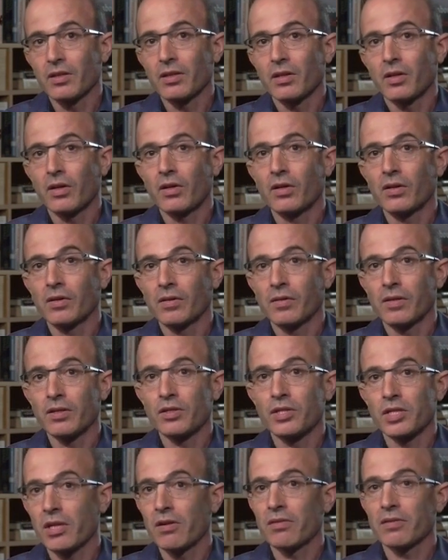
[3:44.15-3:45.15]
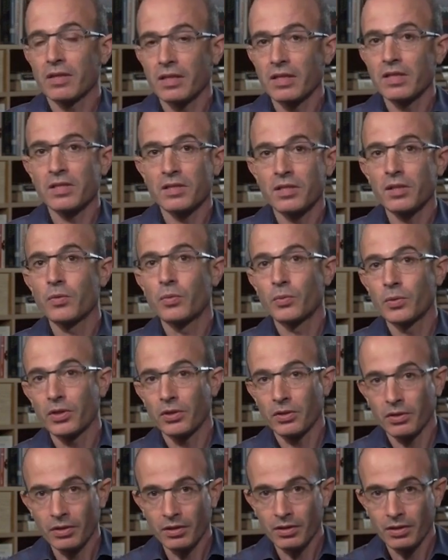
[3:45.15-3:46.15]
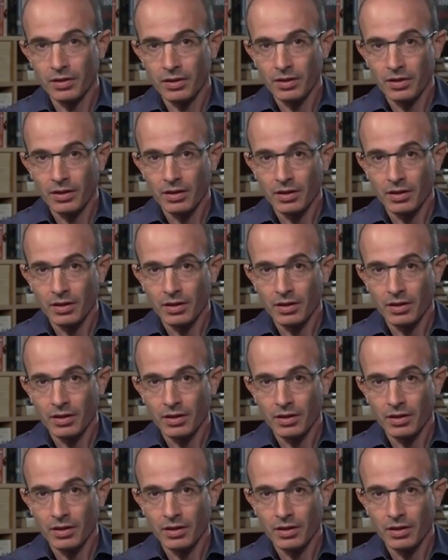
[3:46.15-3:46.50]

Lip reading: on the journalistic work